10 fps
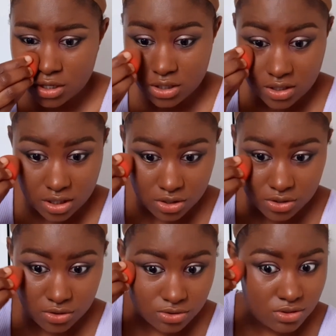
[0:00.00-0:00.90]
You
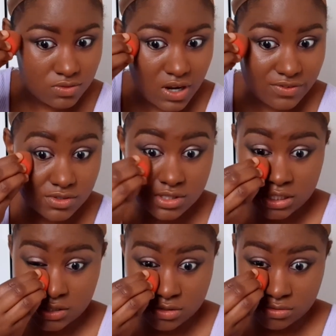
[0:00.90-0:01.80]
know, you don't have to stick
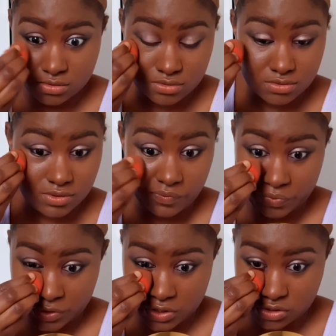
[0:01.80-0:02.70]
to
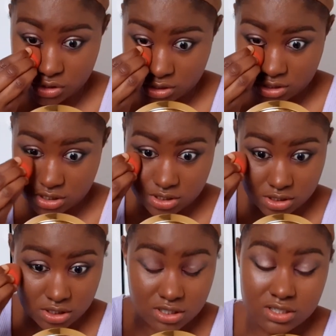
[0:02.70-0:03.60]
just
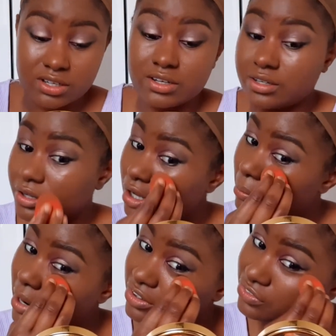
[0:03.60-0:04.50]
the
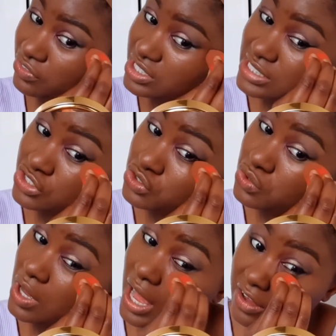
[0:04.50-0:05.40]
married friends that you
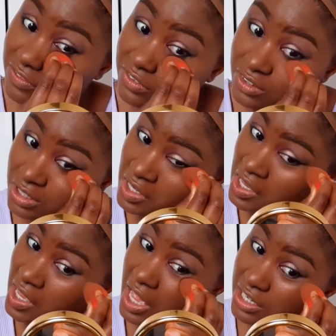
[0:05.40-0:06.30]
have.
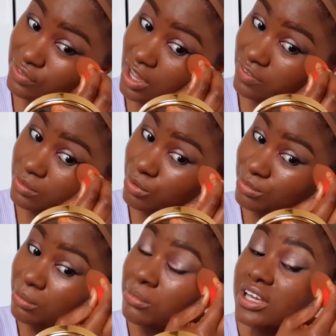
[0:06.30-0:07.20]
And if you have a
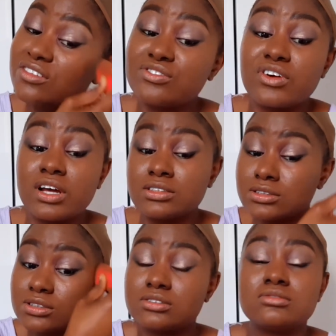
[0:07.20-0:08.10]
problem making
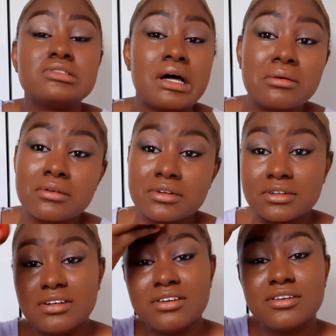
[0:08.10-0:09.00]
friends, download
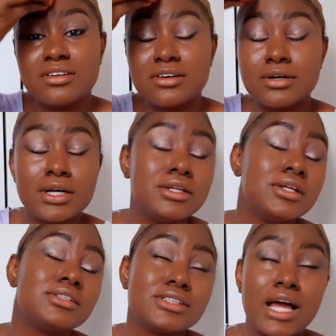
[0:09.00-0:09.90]
a
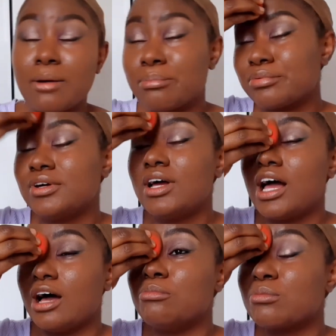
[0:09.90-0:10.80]
dating app
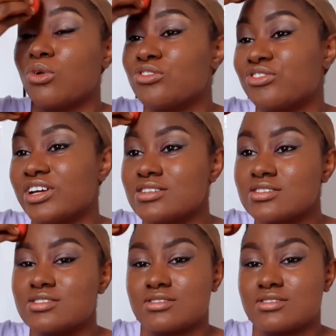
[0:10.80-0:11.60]
and make more friends.